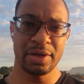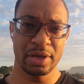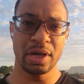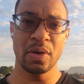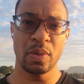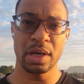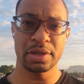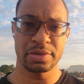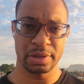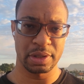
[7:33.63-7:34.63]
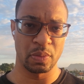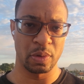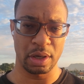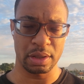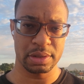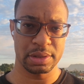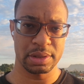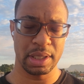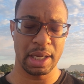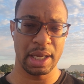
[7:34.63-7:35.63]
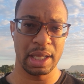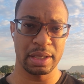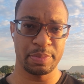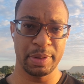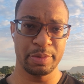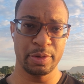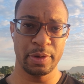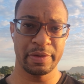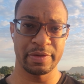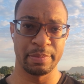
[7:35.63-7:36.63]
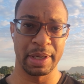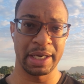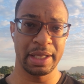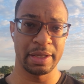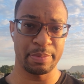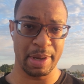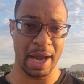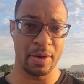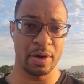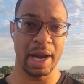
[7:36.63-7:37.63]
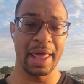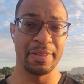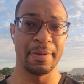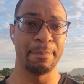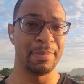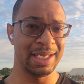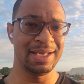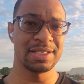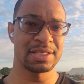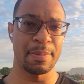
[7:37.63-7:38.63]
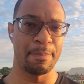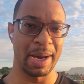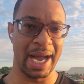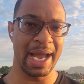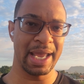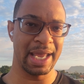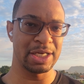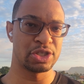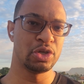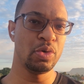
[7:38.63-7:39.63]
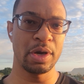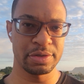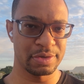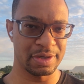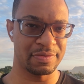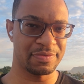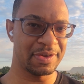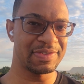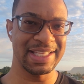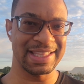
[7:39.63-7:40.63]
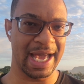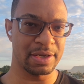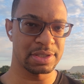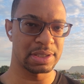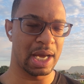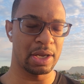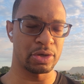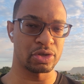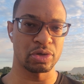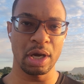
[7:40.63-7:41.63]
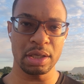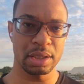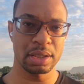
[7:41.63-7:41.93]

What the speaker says: You're going to want a truck that works. And the people who have the money and the power and the means to buy a $250,000 truck